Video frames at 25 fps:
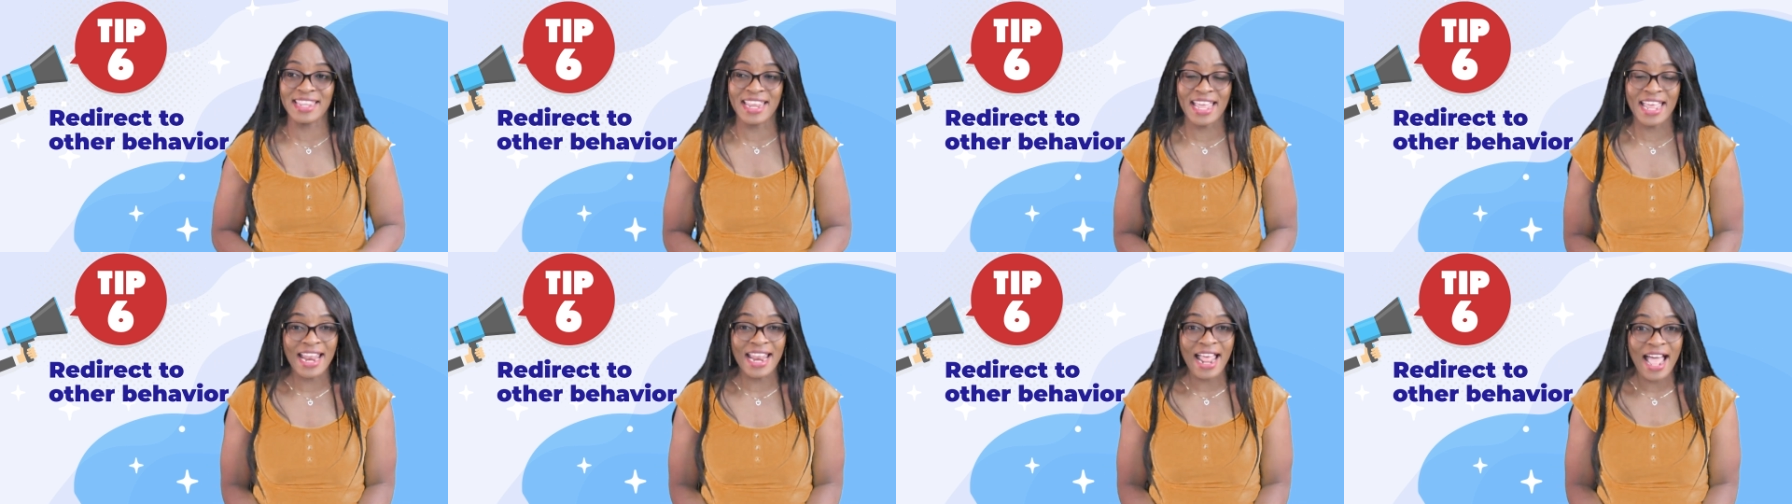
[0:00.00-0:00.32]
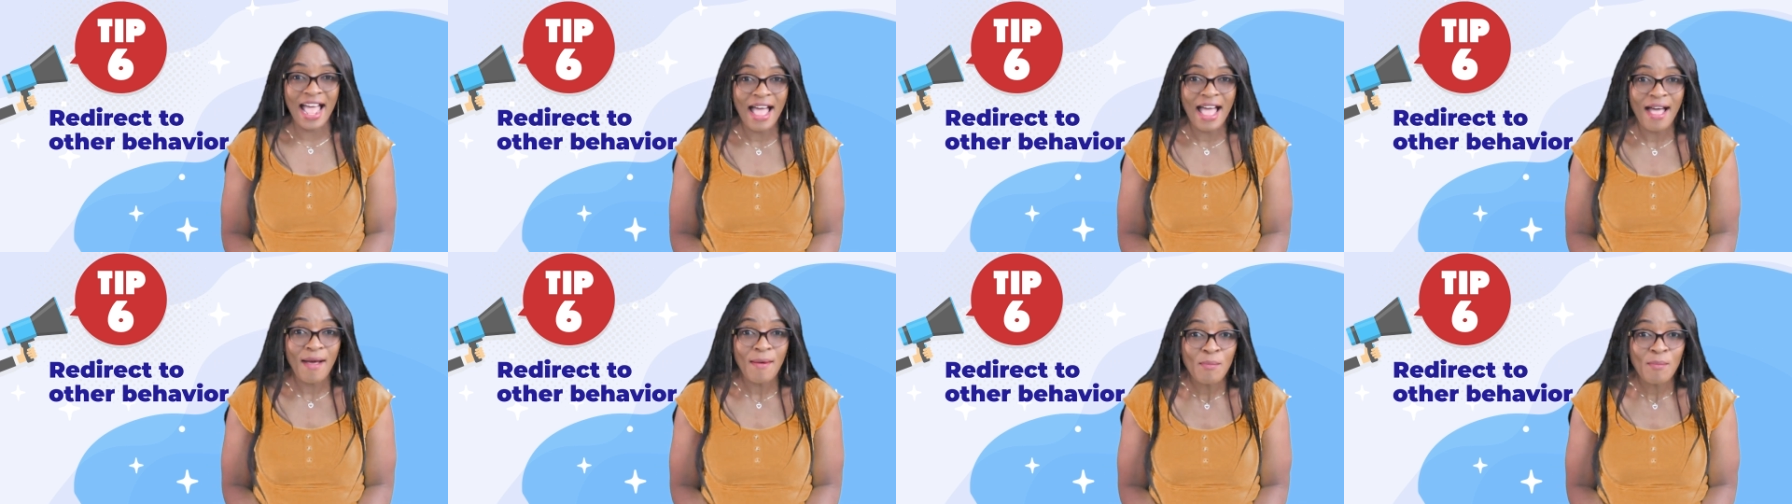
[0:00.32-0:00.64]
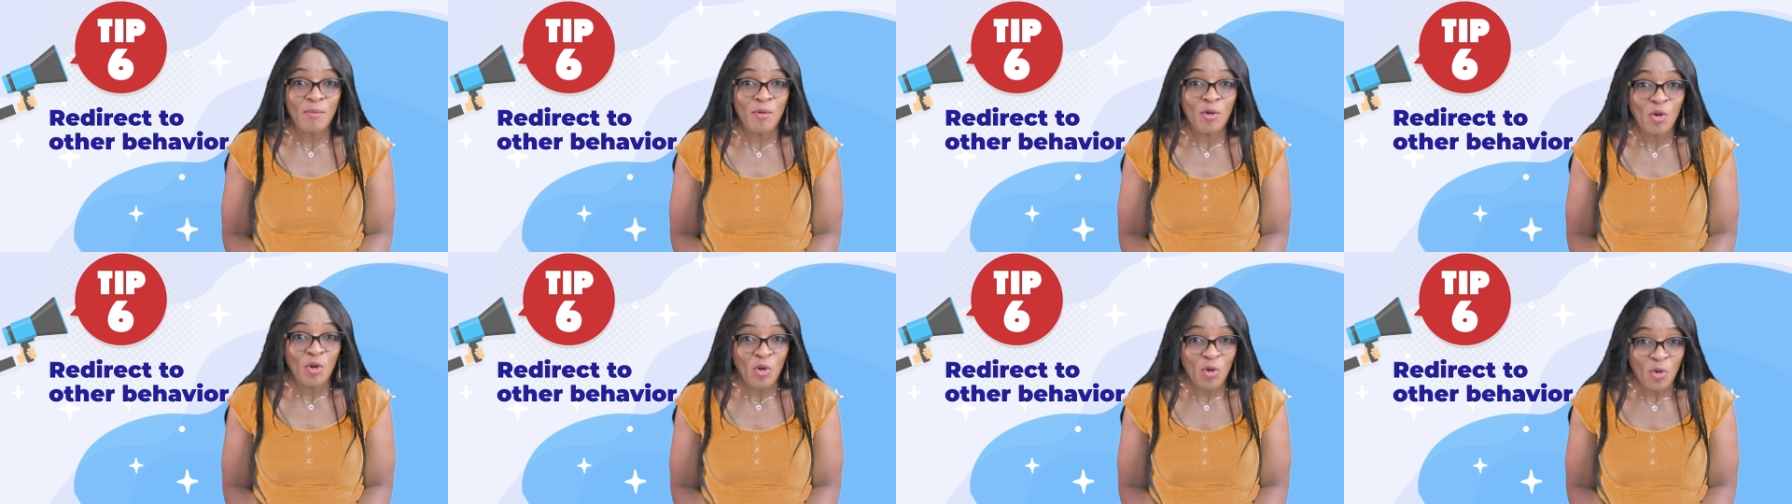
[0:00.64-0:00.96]
Then
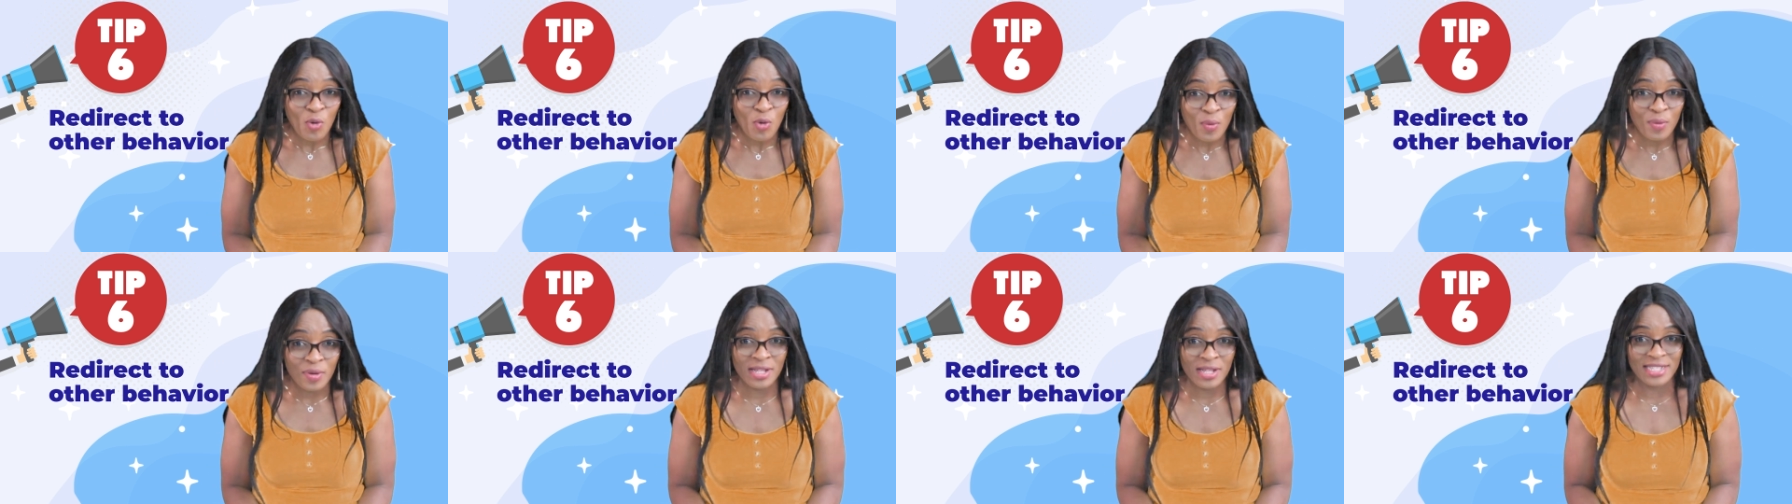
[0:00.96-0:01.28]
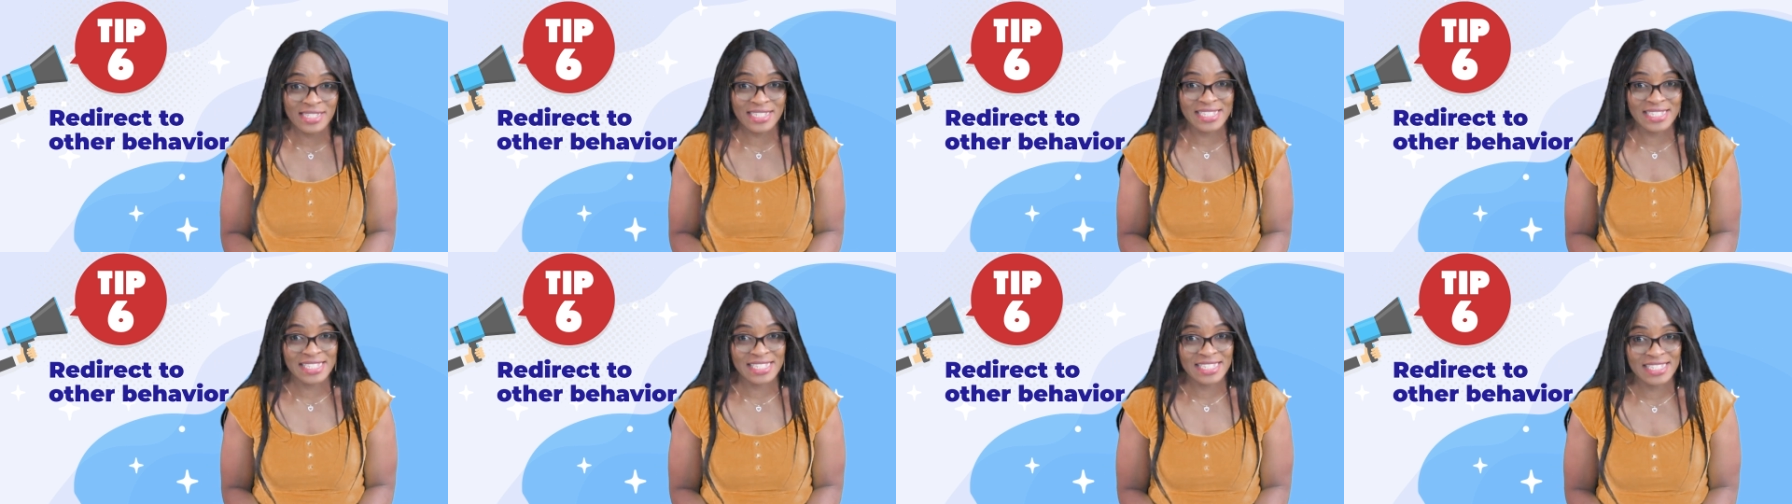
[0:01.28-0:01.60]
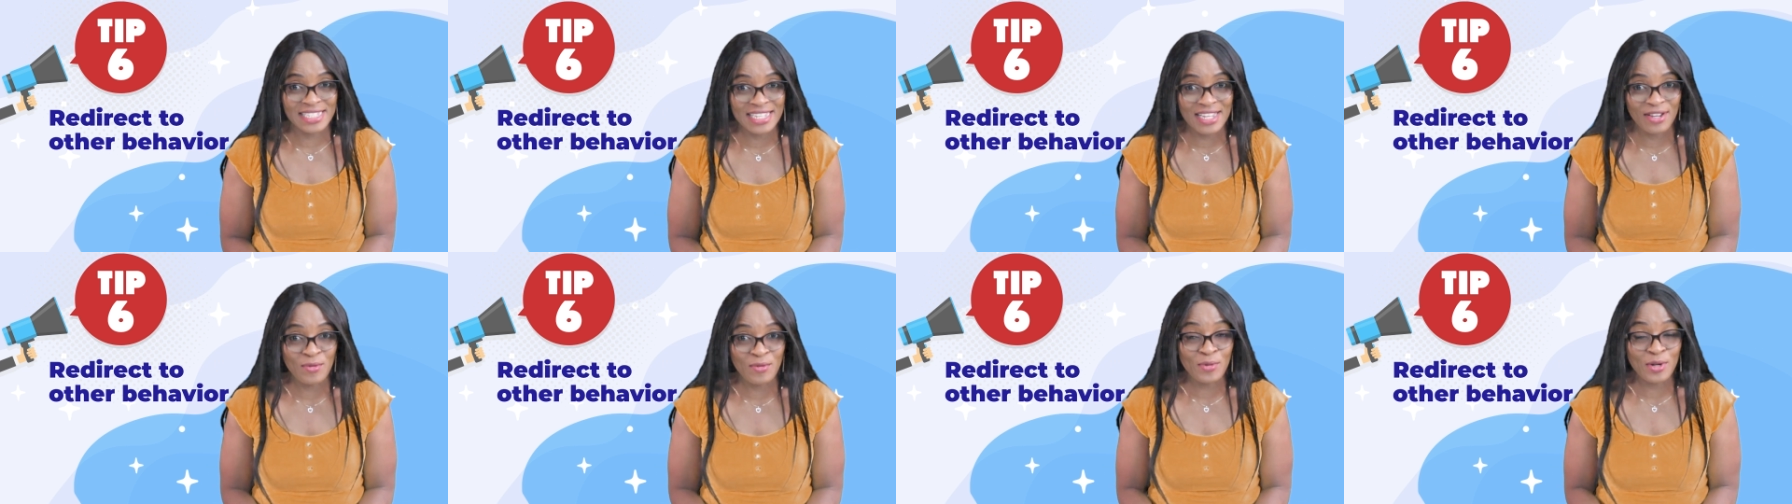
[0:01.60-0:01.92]
I'm going to
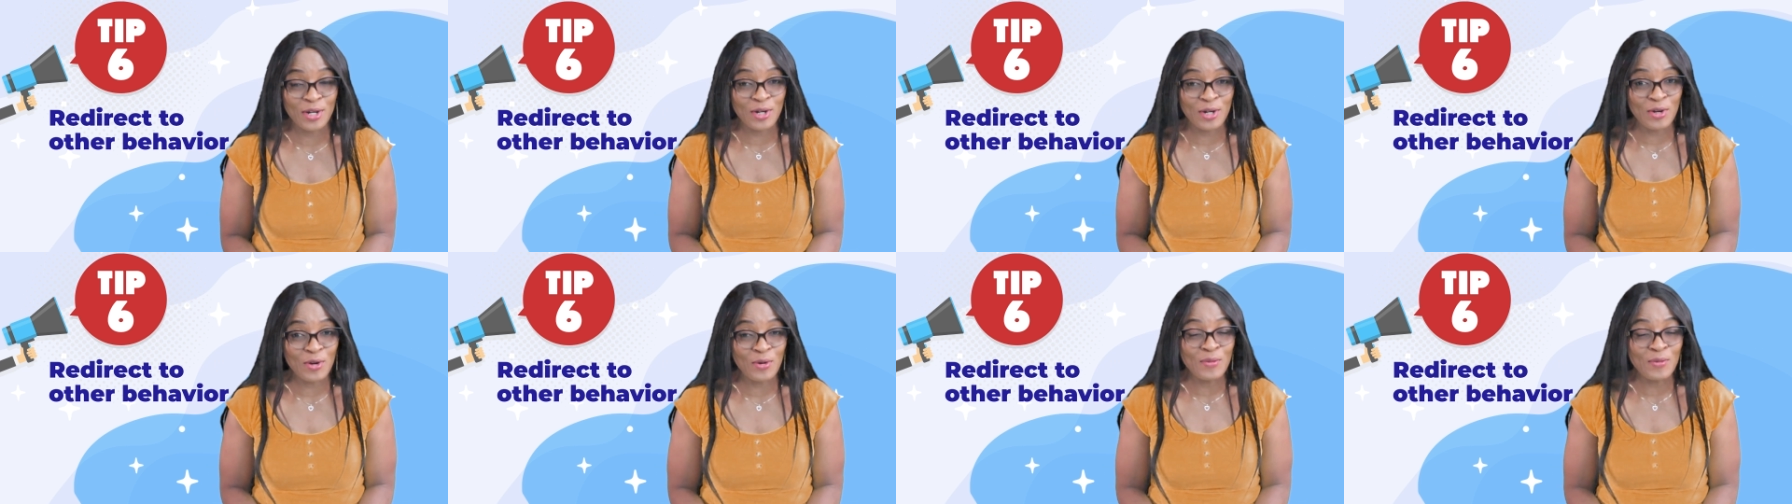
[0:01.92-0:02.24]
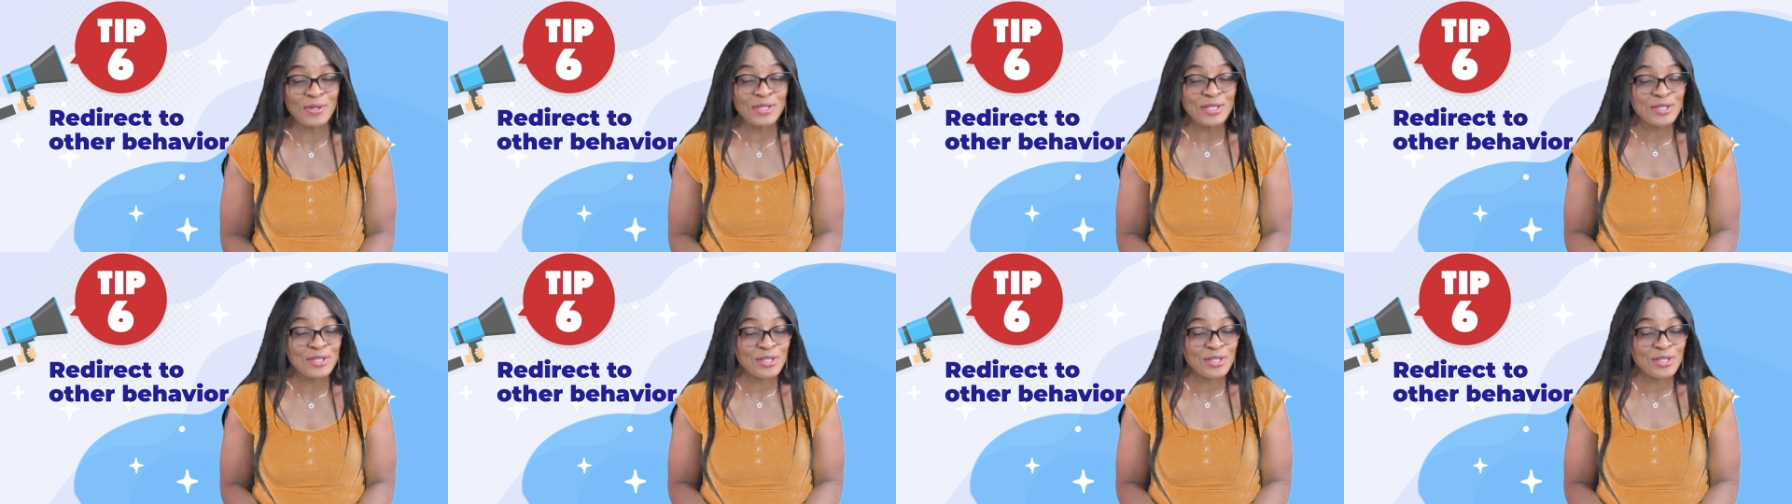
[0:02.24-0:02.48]
say we're going